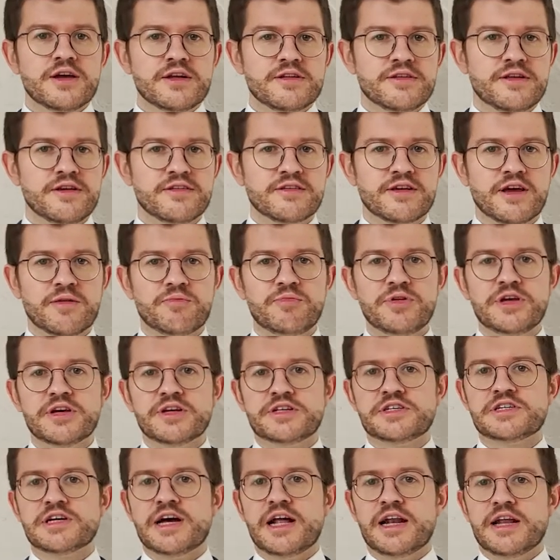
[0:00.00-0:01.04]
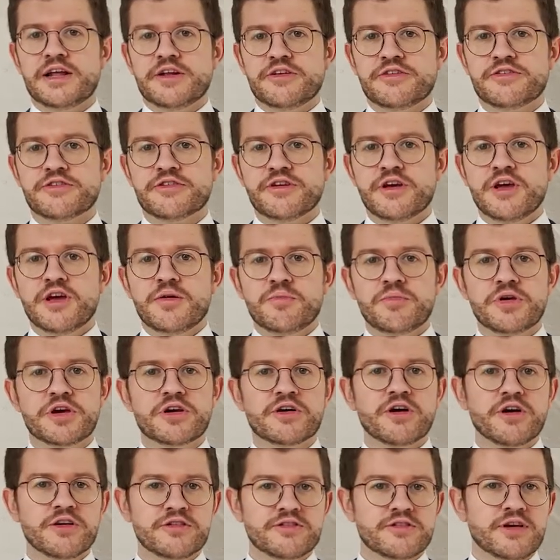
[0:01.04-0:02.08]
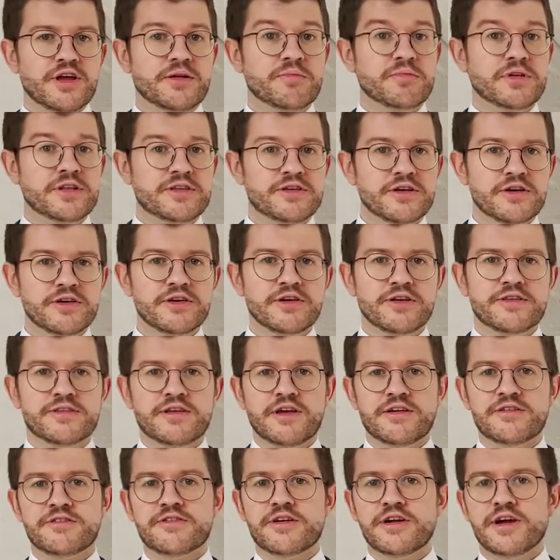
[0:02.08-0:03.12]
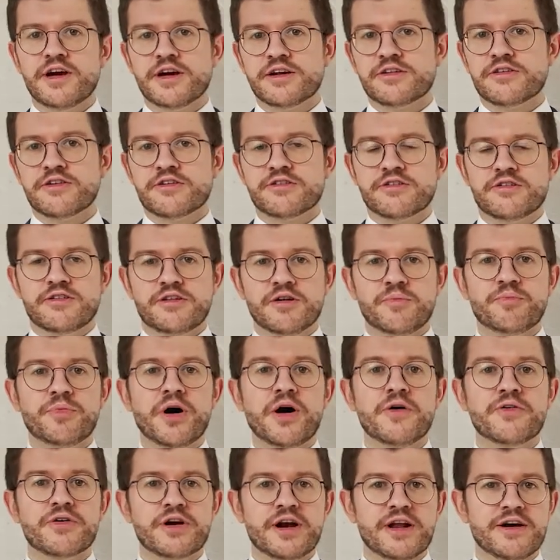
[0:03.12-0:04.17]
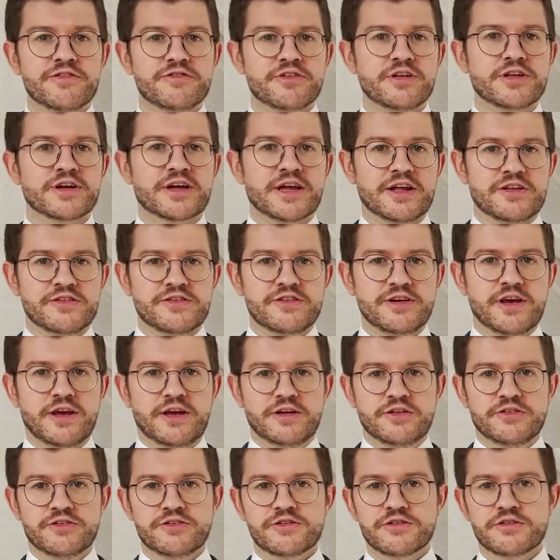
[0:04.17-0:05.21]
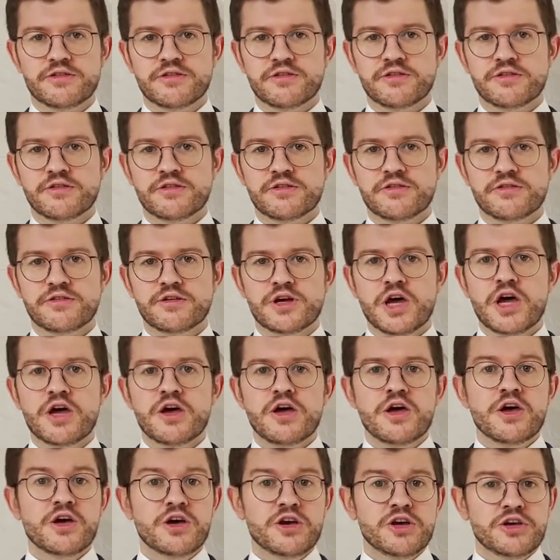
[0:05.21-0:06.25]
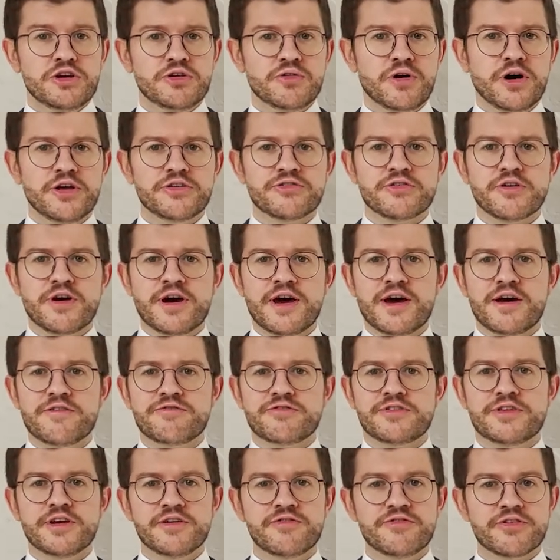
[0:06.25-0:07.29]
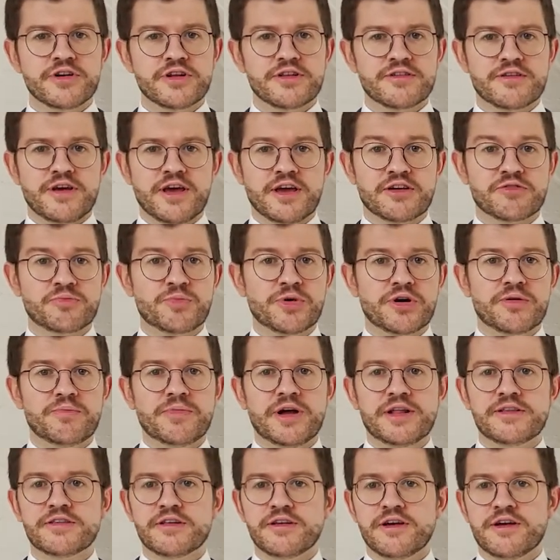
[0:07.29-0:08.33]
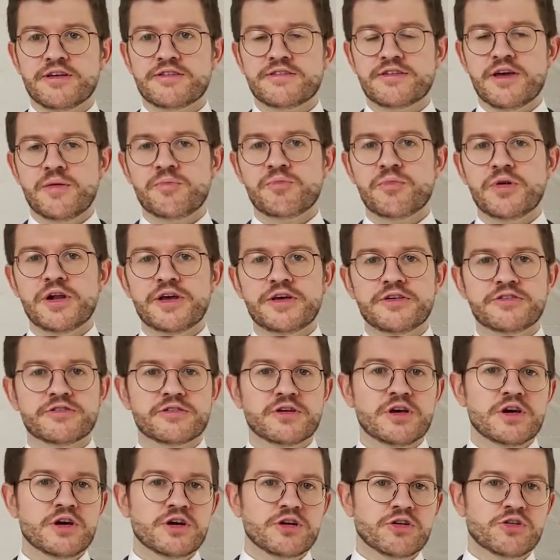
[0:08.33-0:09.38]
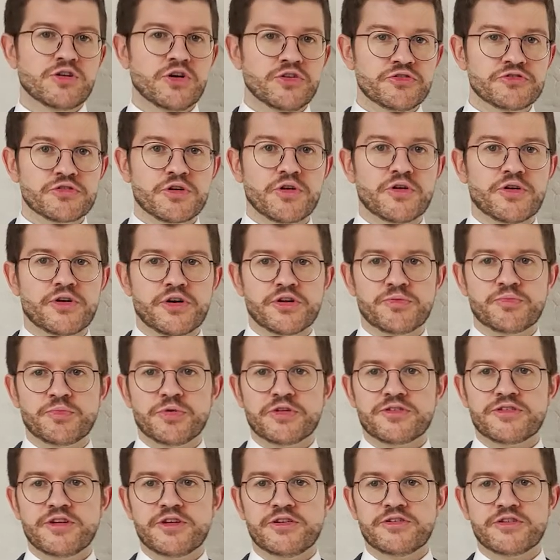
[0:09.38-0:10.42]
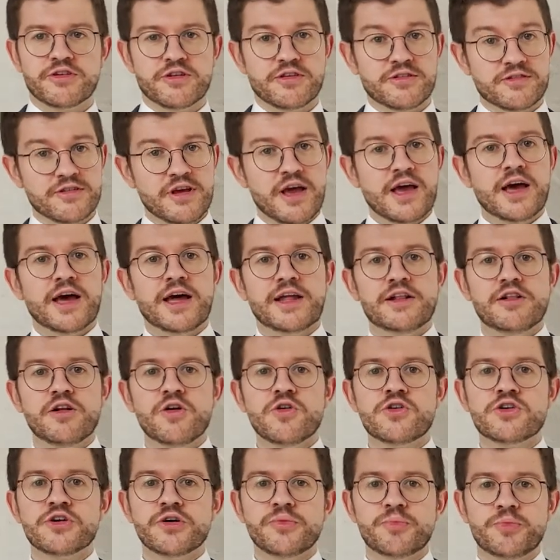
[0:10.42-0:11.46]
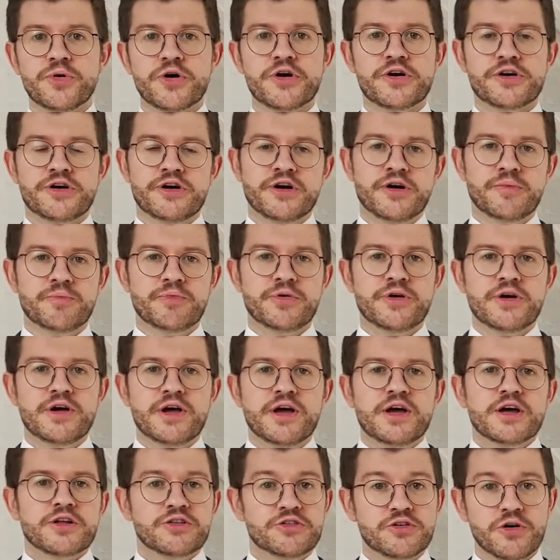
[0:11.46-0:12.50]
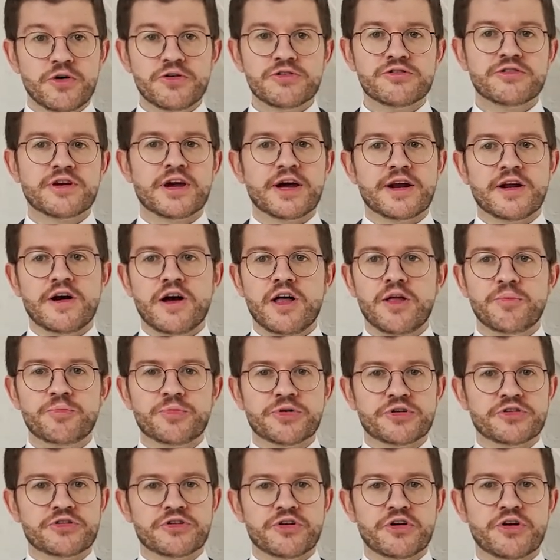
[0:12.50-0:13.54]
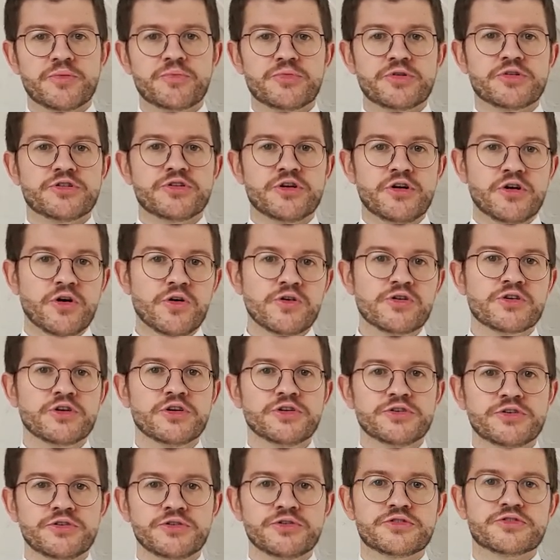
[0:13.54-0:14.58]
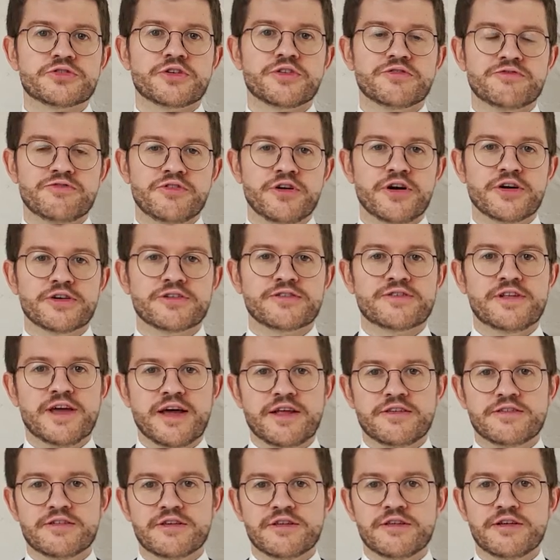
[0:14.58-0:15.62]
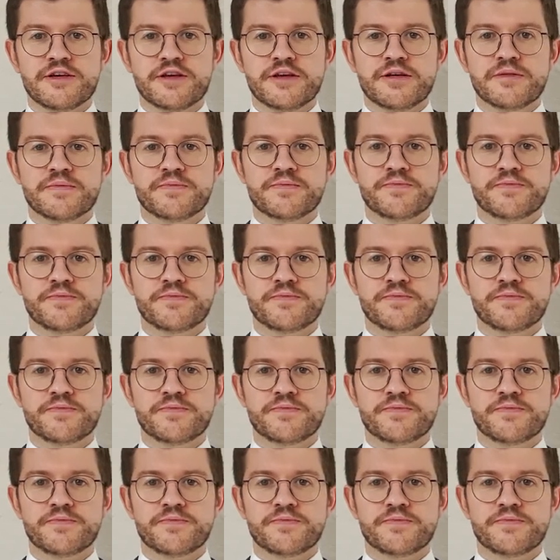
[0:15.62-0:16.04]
This can be a challenge because in material test reactors the power level can change. You also have different experimental assemblies, control rod positions and local burn-up. Those can all perturb the local neutron flux density.